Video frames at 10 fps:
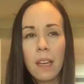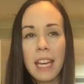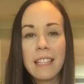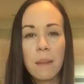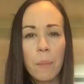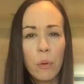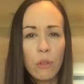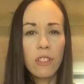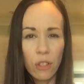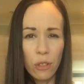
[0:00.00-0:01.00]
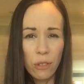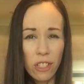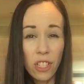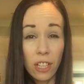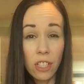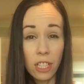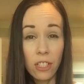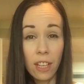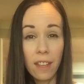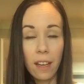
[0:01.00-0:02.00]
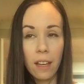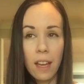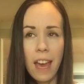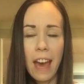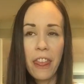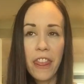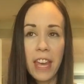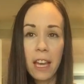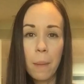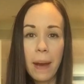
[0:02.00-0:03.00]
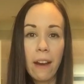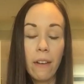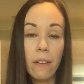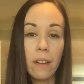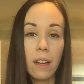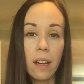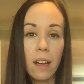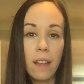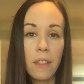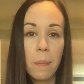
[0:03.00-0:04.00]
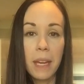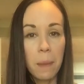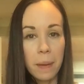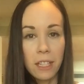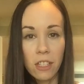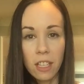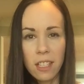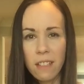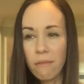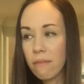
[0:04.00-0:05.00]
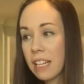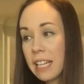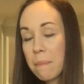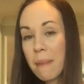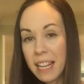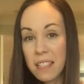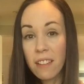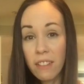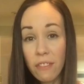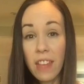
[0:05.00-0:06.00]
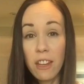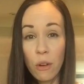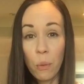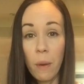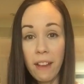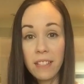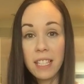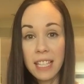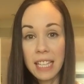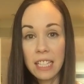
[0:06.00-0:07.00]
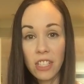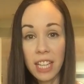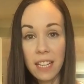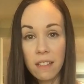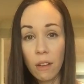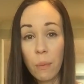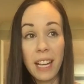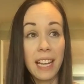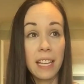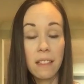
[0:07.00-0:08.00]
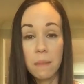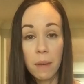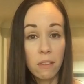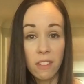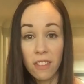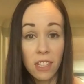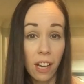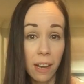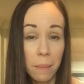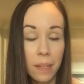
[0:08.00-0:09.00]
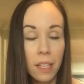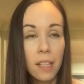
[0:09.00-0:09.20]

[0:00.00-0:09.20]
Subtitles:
it's important not to judge each other and think about the bigger picture. Does it really matter if they're not wearing skinny jeans? I wear leggings most of the time.